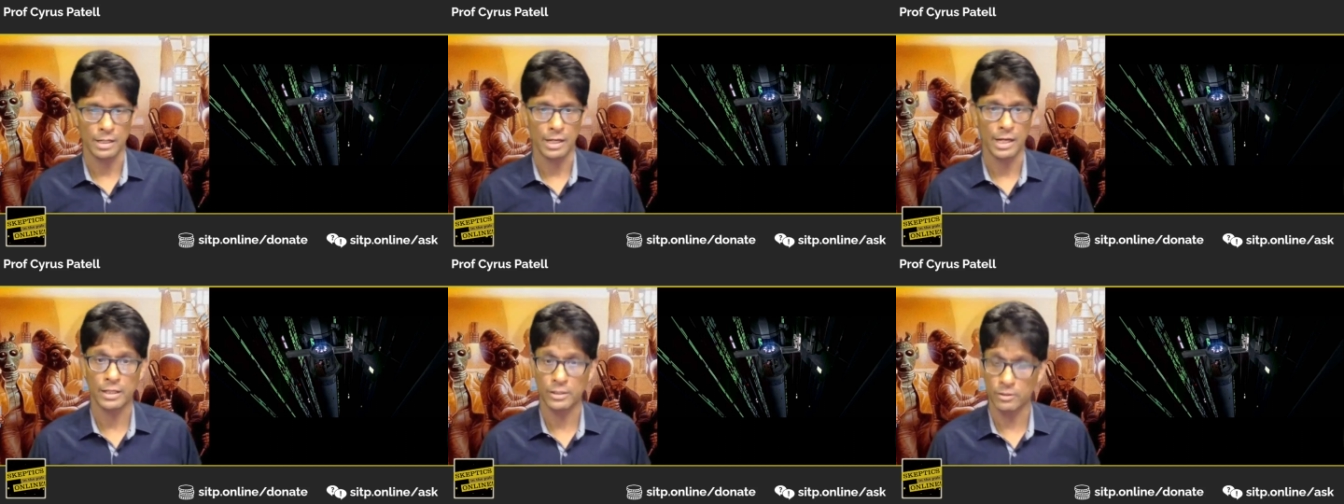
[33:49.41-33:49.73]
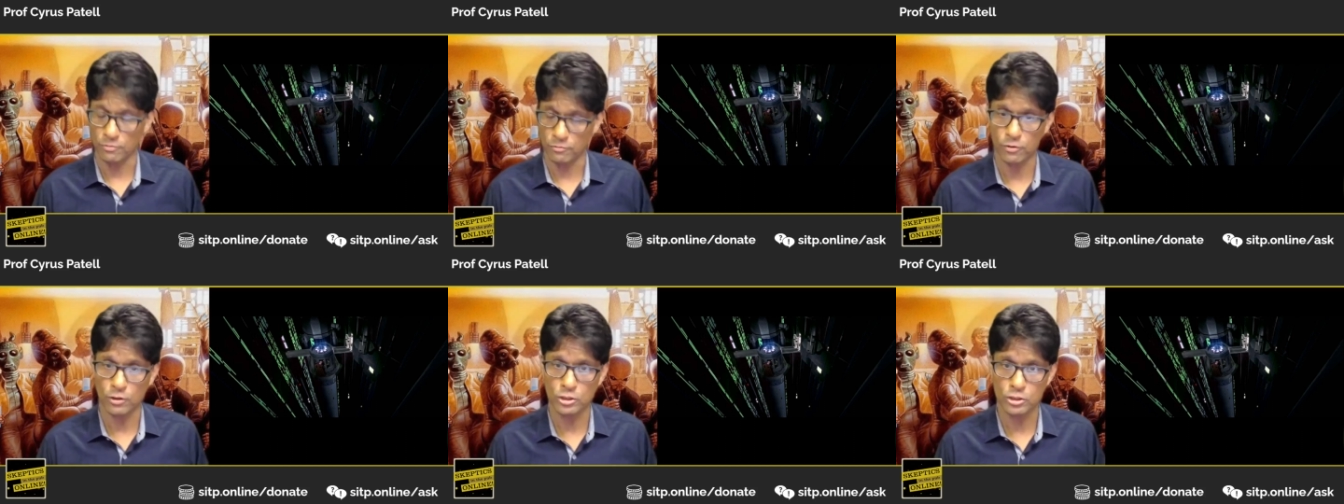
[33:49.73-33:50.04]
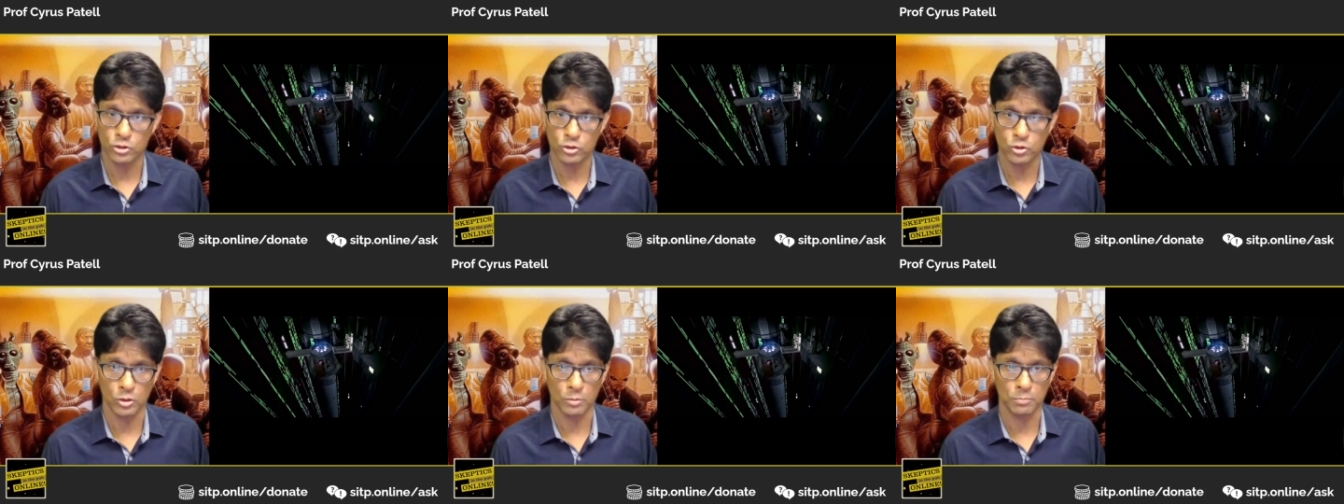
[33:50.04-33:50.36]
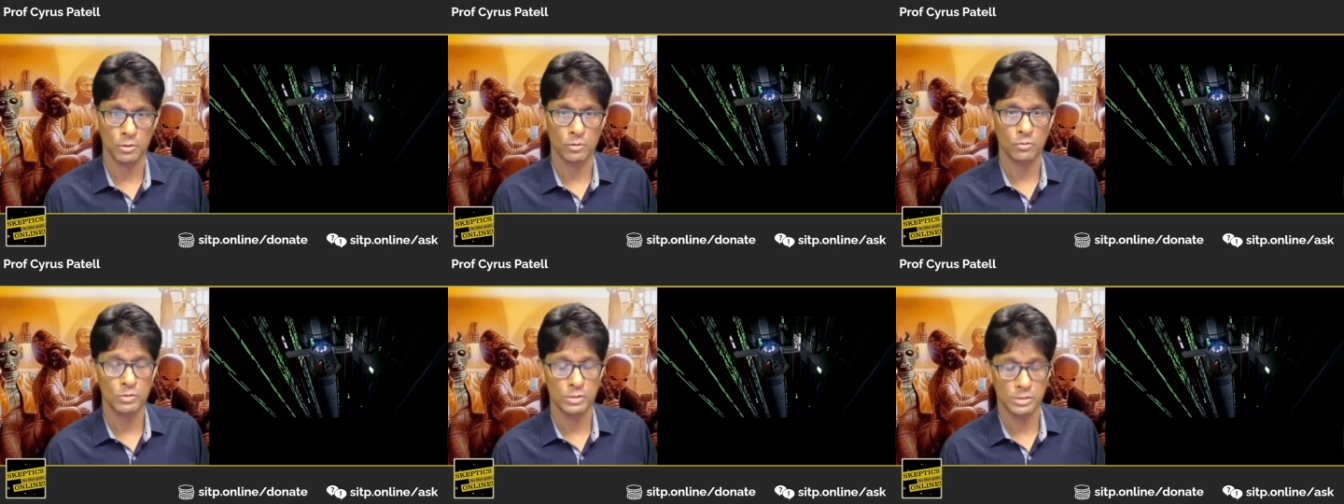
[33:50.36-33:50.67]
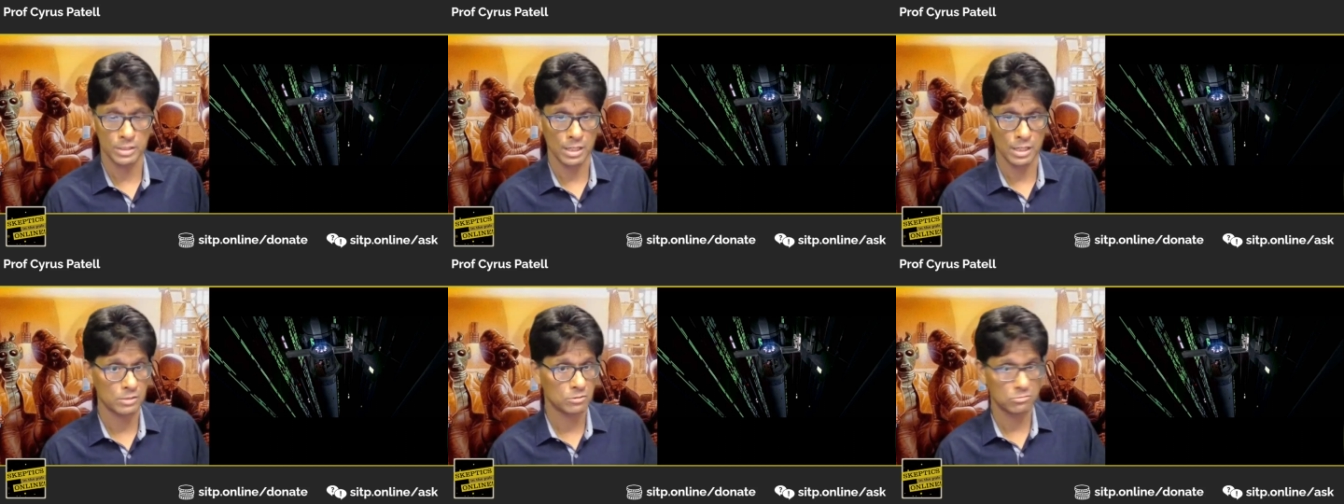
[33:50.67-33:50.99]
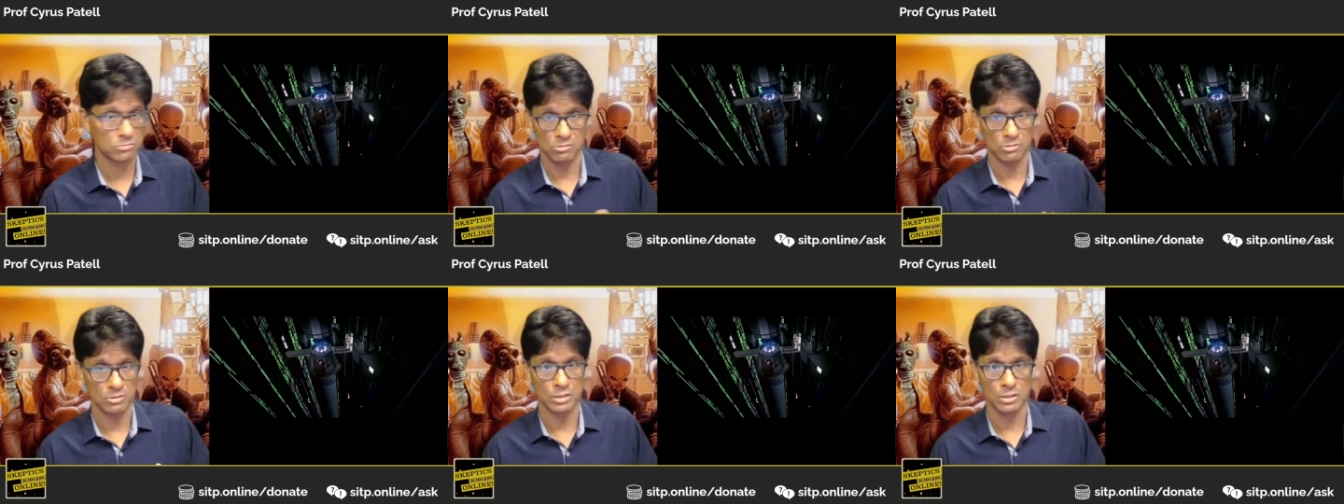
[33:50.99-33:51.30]
And the first trooper
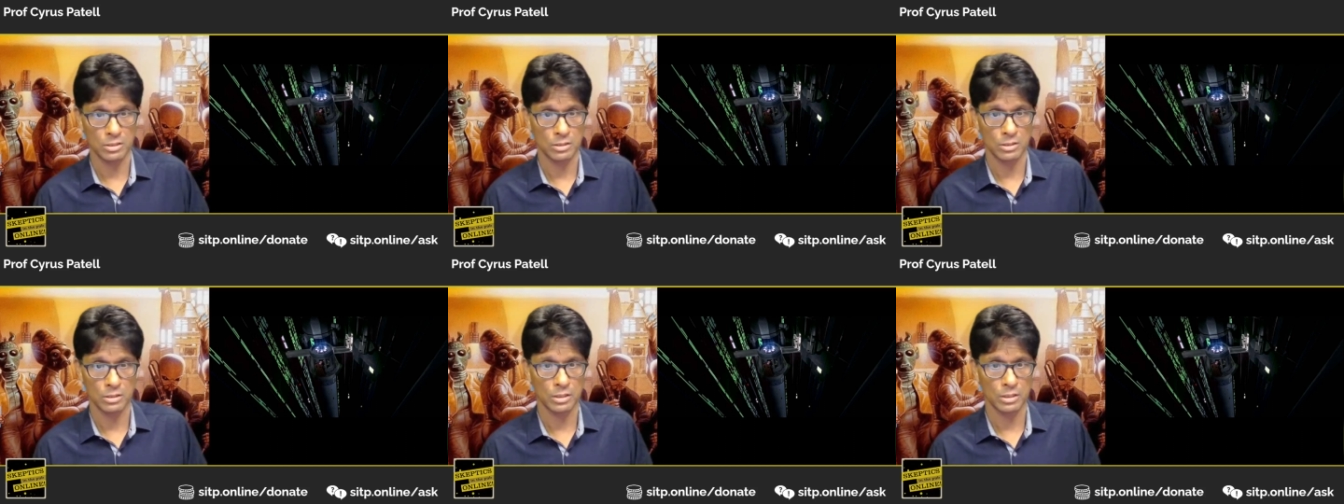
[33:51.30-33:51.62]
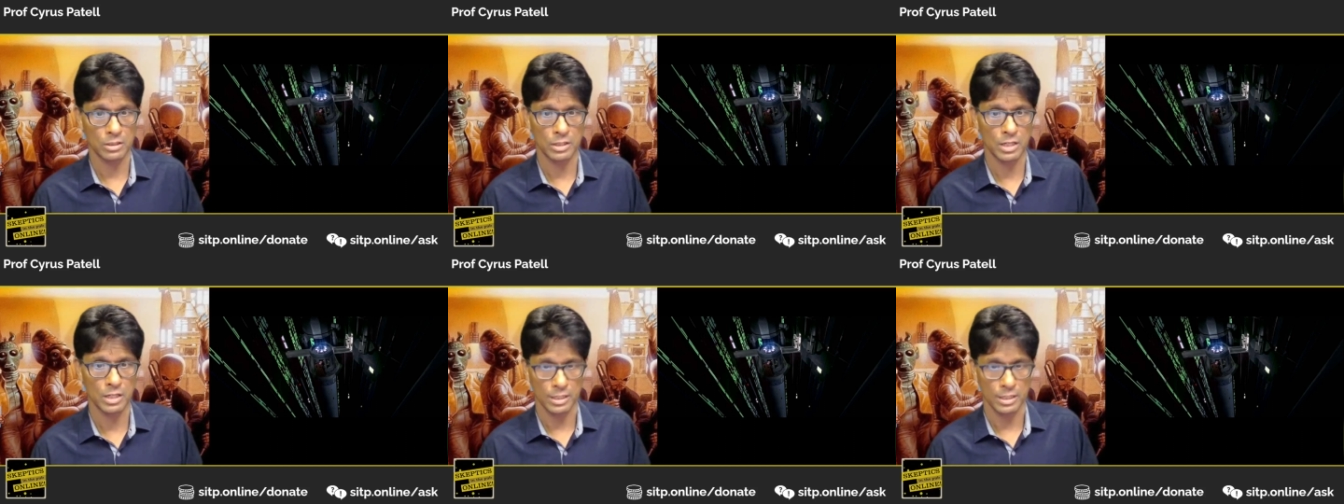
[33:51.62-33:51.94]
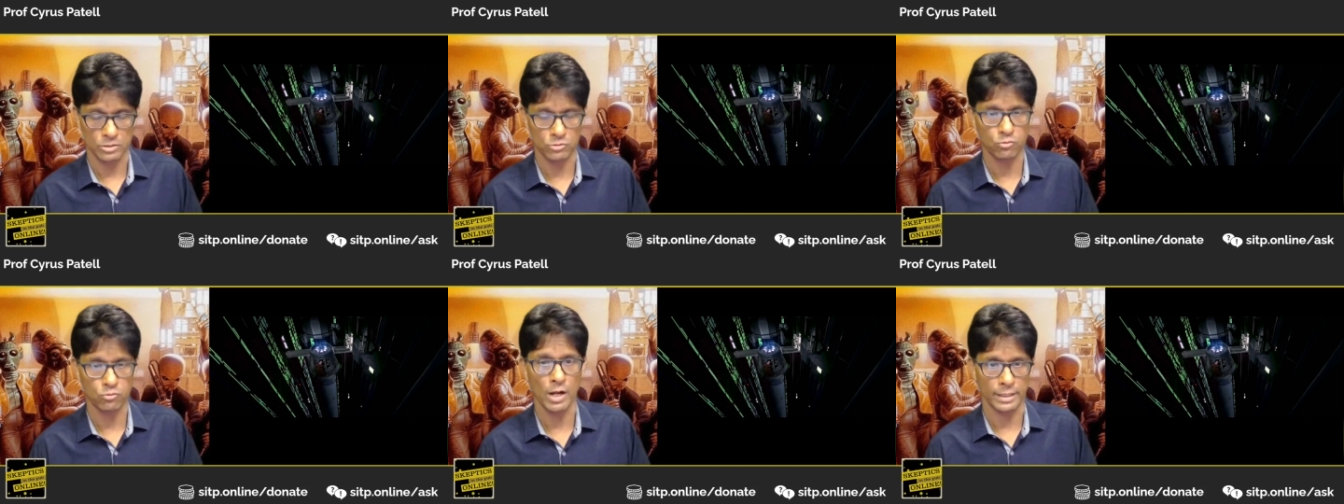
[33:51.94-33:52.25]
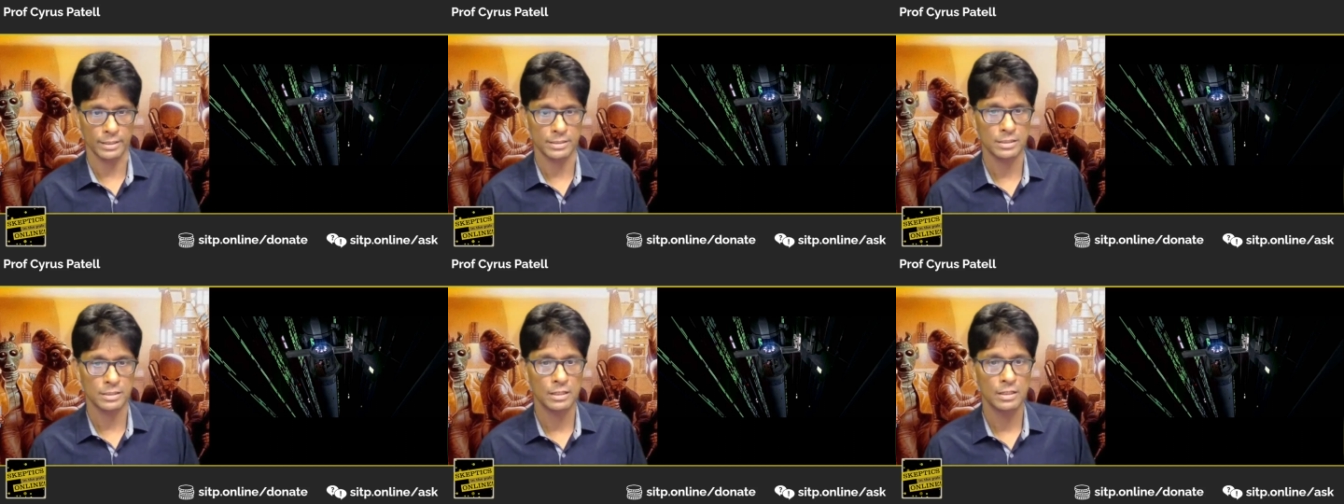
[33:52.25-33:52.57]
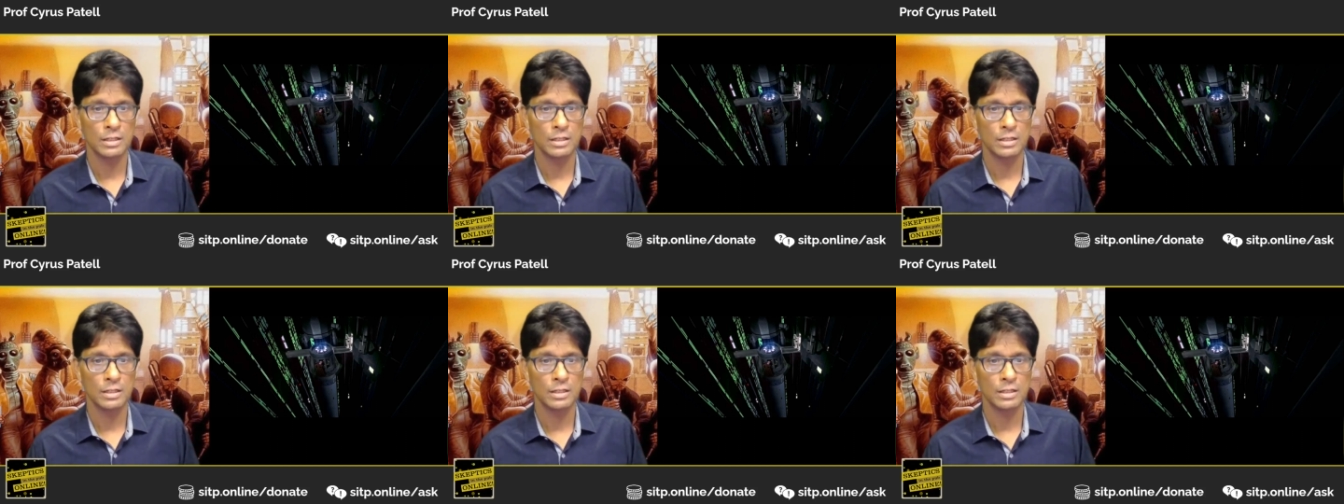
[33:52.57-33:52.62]
says, "Yes, right."